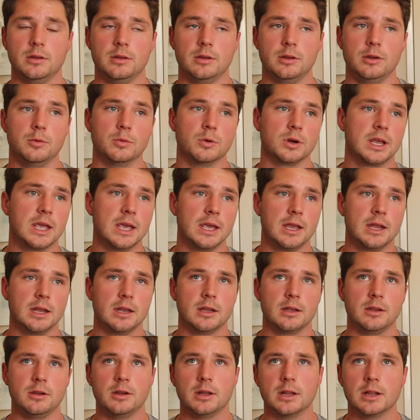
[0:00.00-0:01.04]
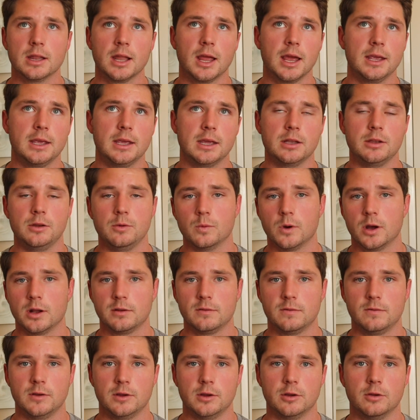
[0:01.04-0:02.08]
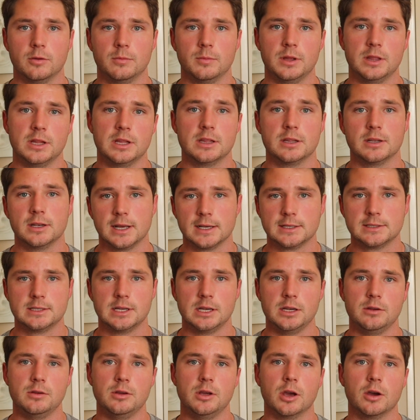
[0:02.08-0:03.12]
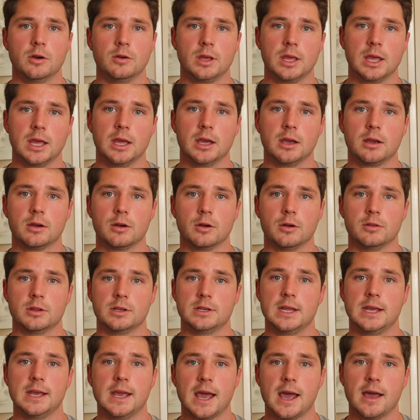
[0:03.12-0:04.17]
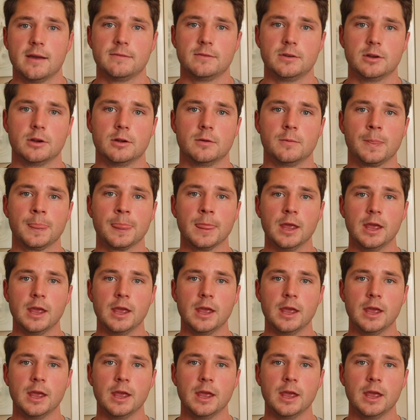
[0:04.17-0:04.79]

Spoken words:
you were kicking and you didn't like it and you watch film, and then the next day you go kick, or the day after,